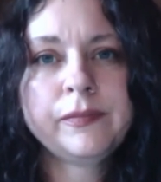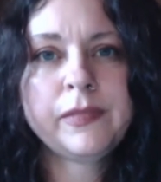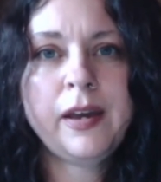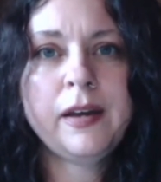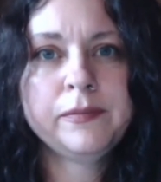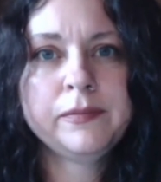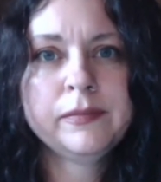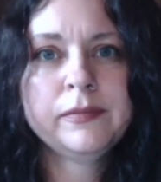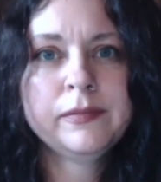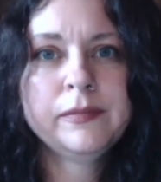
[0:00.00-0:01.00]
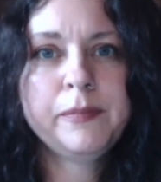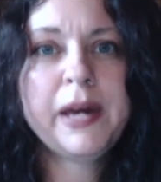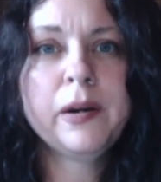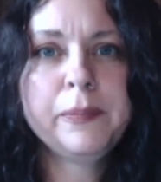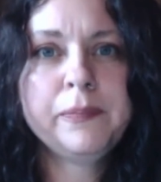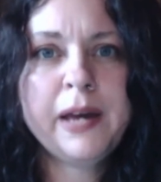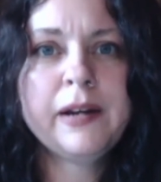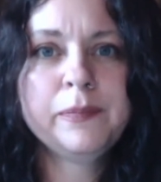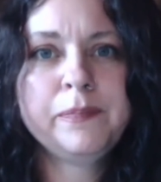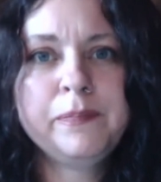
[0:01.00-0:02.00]
Yeah. Better, absolutely.
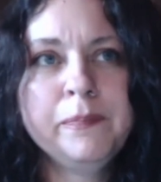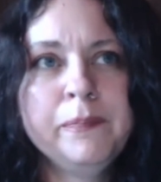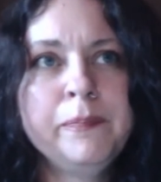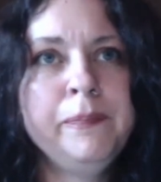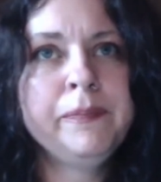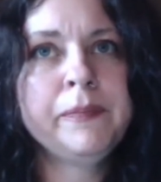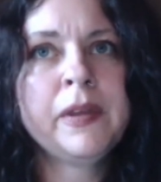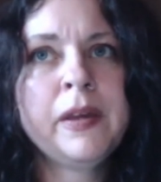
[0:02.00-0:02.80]
better, mm-hmm,